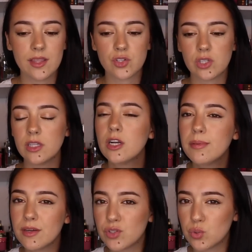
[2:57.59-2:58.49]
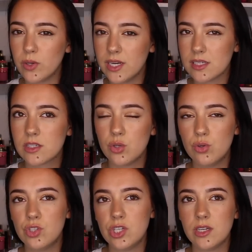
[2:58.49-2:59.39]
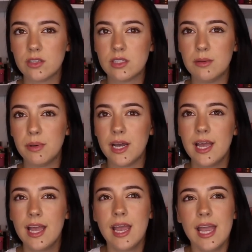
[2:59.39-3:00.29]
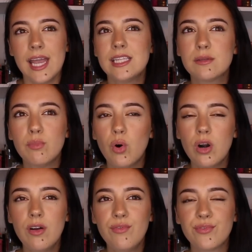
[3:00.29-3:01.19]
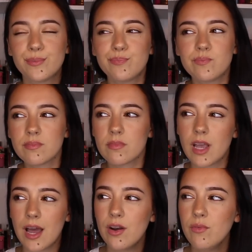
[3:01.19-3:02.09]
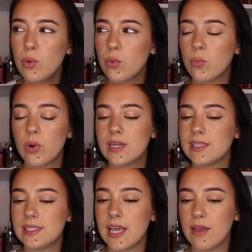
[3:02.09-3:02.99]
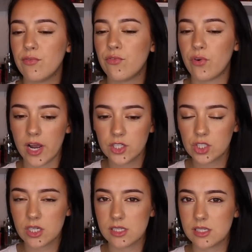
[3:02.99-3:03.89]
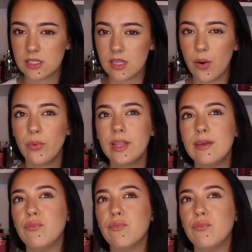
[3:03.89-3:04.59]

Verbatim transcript: There's a little bit of sweetness to Gucci Guilty, but it's more of I don't even want to say fresh because it's not really